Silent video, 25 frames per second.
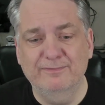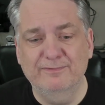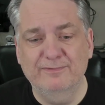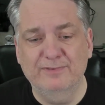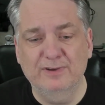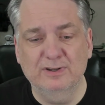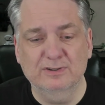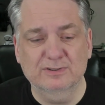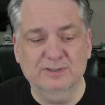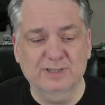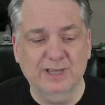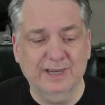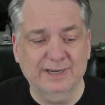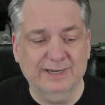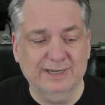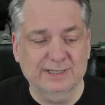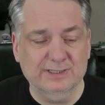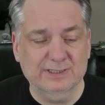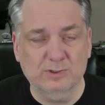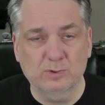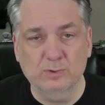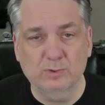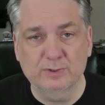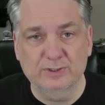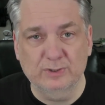feels like
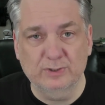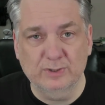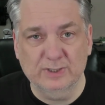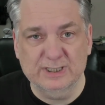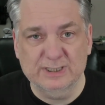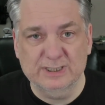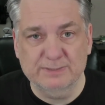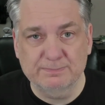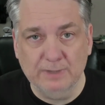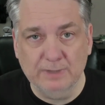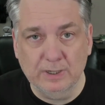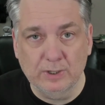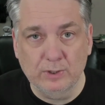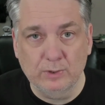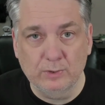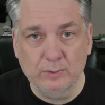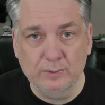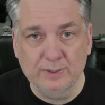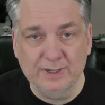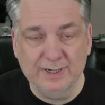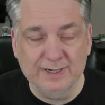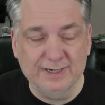it's going to explode,